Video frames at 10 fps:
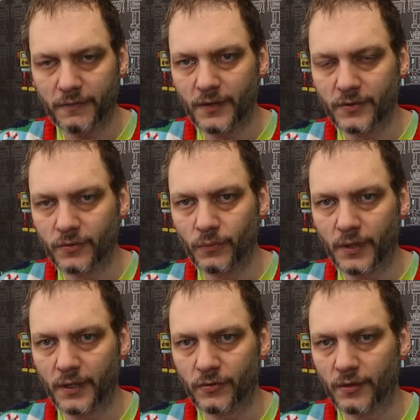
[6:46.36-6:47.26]
faces and
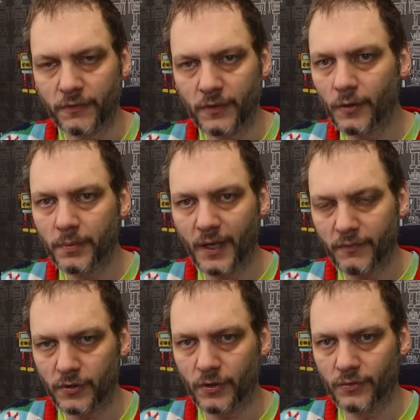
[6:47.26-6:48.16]
weird stuff that nobody
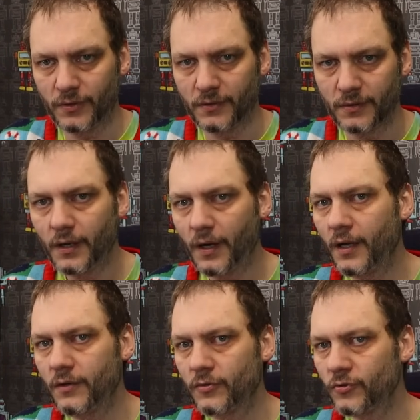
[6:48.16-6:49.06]
ever uses.
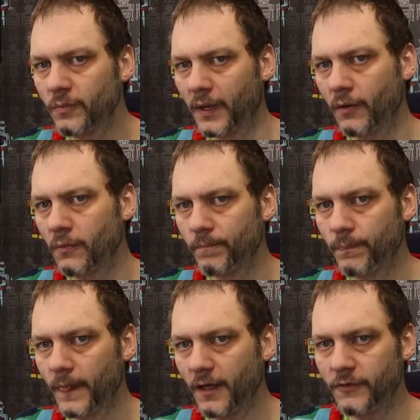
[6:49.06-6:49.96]
And somehow,
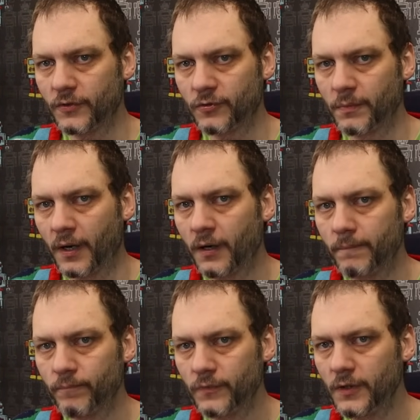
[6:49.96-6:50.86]
if you're
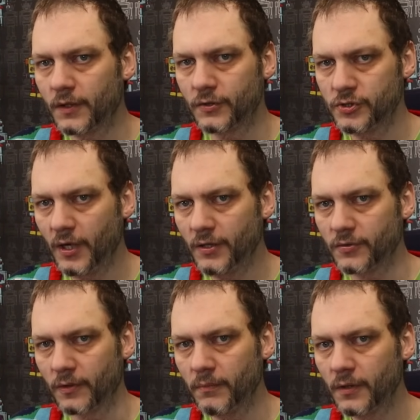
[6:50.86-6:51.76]
smart, you can
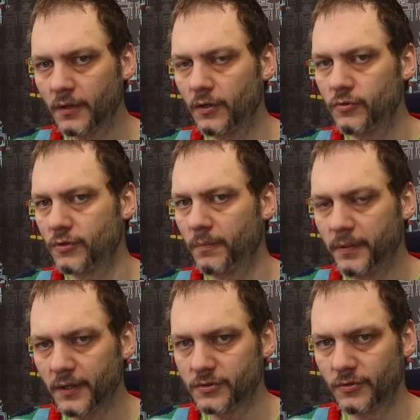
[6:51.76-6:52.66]
change them and draw
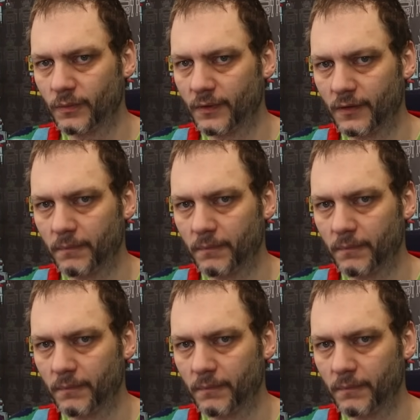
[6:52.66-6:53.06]
pictures with